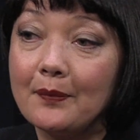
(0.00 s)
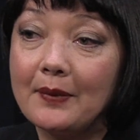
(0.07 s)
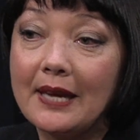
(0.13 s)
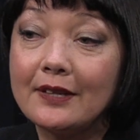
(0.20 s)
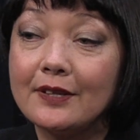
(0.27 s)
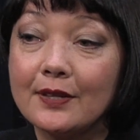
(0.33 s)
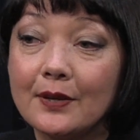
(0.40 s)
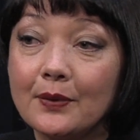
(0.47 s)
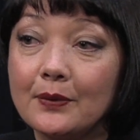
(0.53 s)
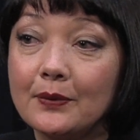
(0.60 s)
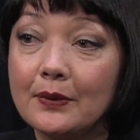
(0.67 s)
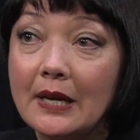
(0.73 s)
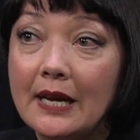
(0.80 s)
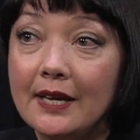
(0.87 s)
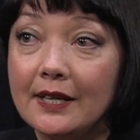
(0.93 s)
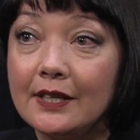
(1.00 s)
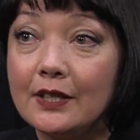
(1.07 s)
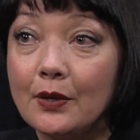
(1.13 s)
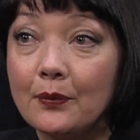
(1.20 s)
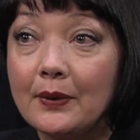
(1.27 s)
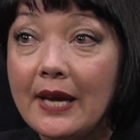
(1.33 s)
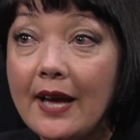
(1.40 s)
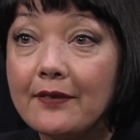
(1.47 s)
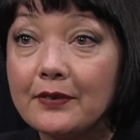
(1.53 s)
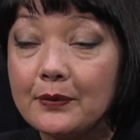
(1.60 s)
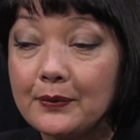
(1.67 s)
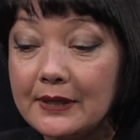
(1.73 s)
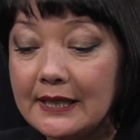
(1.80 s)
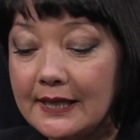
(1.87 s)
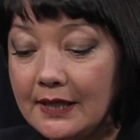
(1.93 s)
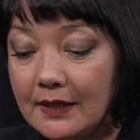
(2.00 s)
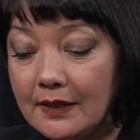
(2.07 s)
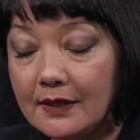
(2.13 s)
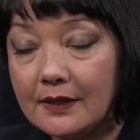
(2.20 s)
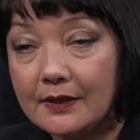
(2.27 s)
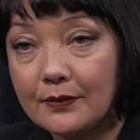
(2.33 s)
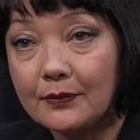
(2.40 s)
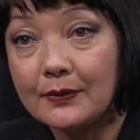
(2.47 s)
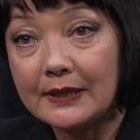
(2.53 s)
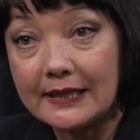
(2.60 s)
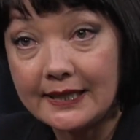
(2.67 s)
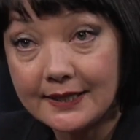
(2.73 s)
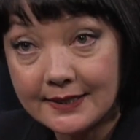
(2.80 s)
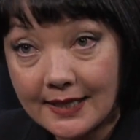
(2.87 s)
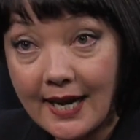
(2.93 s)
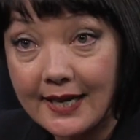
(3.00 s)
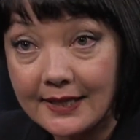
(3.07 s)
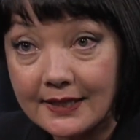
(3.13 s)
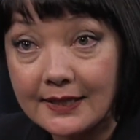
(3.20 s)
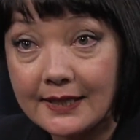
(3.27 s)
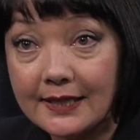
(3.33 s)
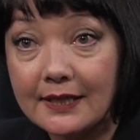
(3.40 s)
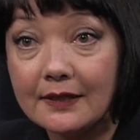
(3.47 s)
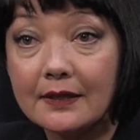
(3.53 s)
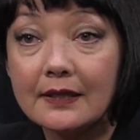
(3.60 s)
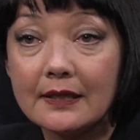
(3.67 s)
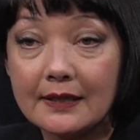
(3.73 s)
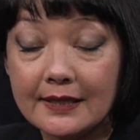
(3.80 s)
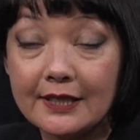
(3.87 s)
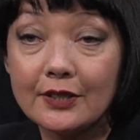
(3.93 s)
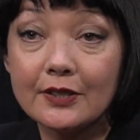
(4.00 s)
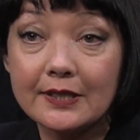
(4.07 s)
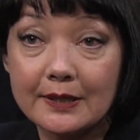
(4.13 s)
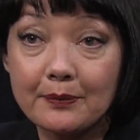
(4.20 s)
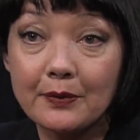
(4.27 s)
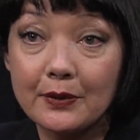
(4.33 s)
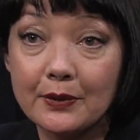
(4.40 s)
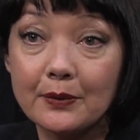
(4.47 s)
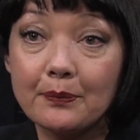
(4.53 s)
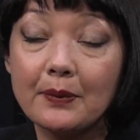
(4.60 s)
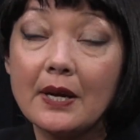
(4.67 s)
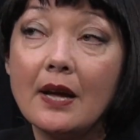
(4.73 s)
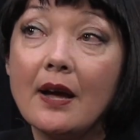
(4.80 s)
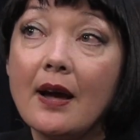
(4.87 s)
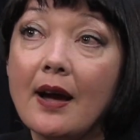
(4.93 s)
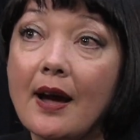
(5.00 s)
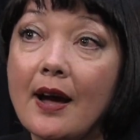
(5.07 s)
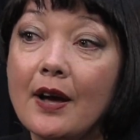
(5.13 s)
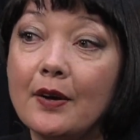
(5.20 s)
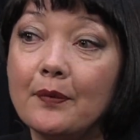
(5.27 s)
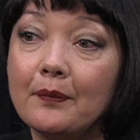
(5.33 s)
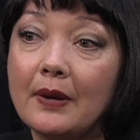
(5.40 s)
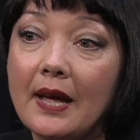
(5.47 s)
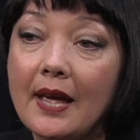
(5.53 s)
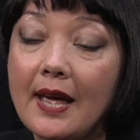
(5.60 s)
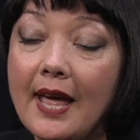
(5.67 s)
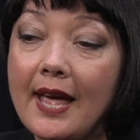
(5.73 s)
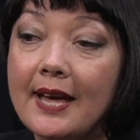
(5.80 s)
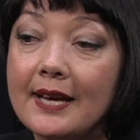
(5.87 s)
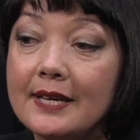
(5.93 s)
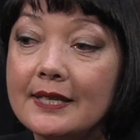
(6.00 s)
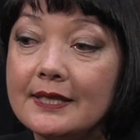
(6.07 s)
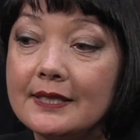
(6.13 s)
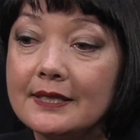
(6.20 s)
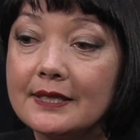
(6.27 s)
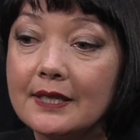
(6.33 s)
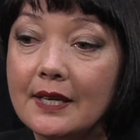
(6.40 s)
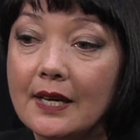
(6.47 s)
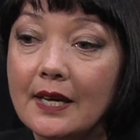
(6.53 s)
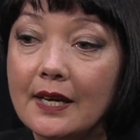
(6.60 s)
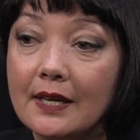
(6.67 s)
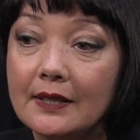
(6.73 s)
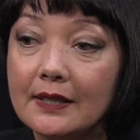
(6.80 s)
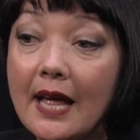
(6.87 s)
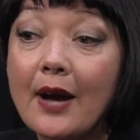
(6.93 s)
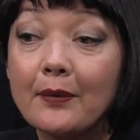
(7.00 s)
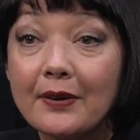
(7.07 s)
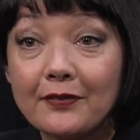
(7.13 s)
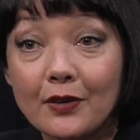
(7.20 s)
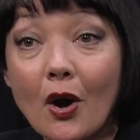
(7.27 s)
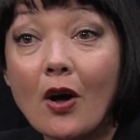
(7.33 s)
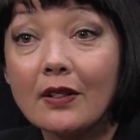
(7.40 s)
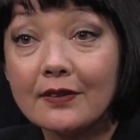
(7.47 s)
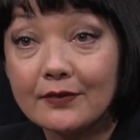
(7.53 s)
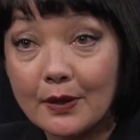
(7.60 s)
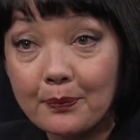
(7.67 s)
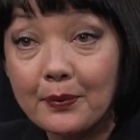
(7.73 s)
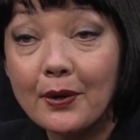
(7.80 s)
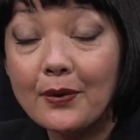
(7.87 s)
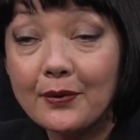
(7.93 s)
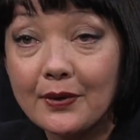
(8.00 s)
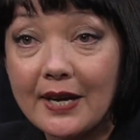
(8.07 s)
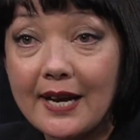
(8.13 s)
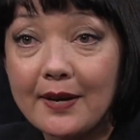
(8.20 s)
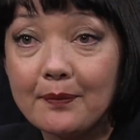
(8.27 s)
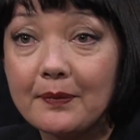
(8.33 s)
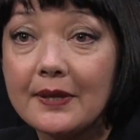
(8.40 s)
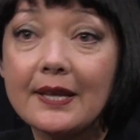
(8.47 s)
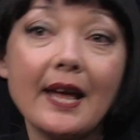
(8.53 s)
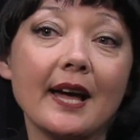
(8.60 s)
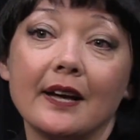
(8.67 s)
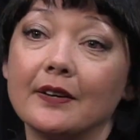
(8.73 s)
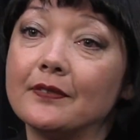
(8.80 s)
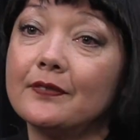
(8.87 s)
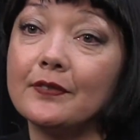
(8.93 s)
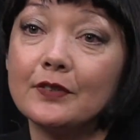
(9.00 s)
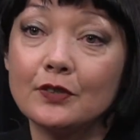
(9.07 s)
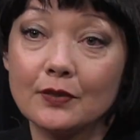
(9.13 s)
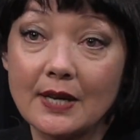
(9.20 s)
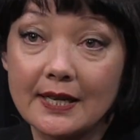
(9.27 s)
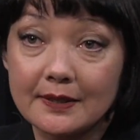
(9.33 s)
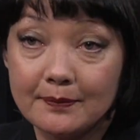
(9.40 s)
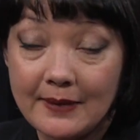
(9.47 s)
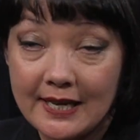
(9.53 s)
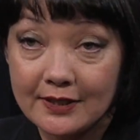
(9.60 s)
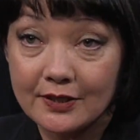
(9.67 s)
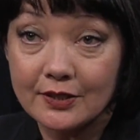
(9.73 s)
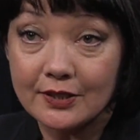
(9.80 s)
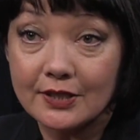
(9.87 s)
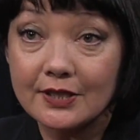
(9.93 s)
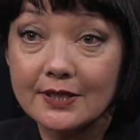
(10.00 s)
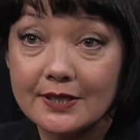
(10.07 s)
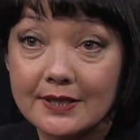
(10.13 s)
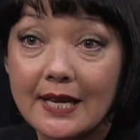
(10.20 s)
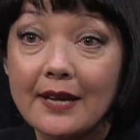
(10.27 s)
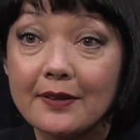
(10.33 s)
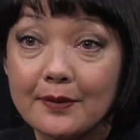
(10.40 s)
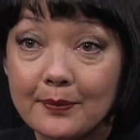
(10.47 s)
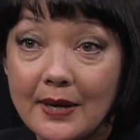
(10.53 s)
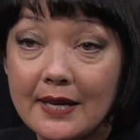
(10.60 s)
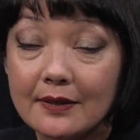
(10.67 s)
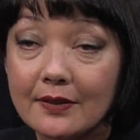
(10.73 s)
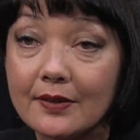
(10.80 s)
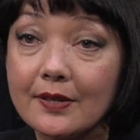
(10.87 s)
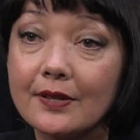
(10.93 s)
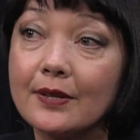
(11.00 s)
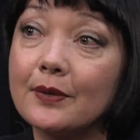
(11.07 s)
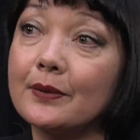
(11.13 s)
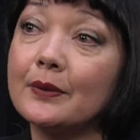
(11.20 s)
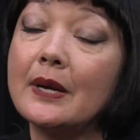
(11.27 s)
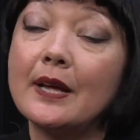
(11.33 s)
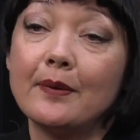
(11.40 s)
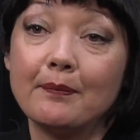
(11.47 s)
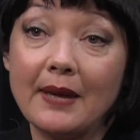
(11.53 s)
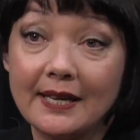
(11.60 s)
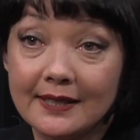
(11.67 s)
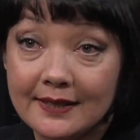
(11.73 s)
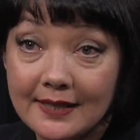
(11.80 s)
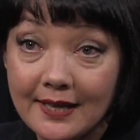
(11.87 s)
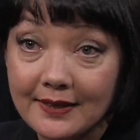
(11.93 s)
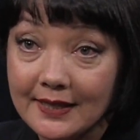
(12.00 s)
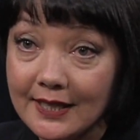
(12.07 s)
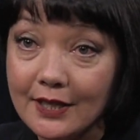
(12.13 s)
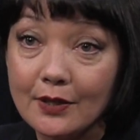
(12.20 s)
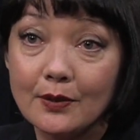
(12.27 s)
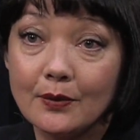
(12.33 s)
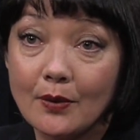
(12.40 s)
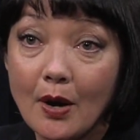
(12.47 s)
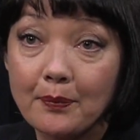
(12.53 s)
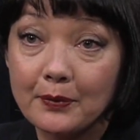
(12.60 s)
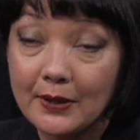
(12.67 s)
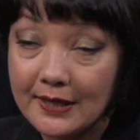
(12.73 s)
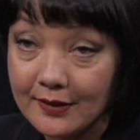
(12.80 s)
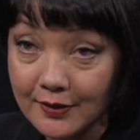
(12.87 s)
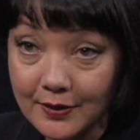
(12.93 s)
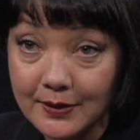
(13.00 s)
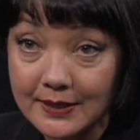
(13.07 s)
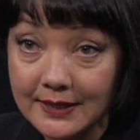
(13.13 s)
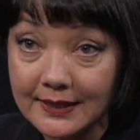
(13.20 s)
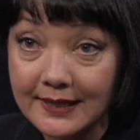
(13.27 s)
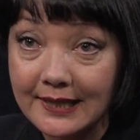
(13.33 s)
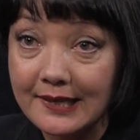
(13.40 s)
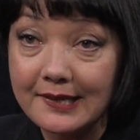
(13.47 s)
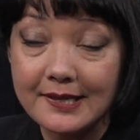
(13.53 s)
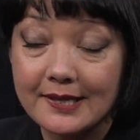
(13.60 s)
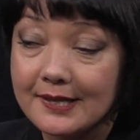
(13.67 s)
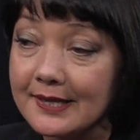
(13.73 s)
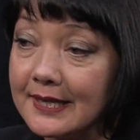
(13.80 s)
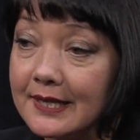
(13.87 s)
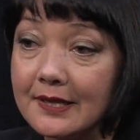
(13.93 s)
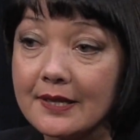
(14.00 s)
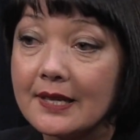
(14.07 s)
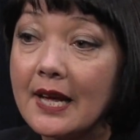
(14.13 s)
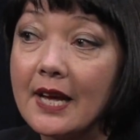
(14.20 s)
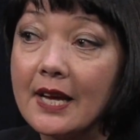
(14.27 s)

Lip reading: So, we have a really, really tight-knit leadership group. And however, all of our programs have direct managers as well. So Megan Nunley, who operates our utility assistance,